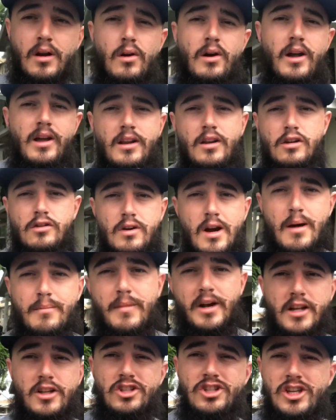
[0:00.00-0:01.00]
gonna go ahead and grab
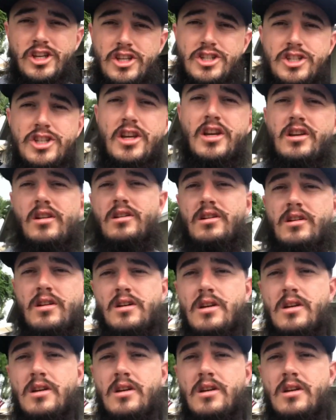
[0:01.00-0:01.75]
my cheat sheet,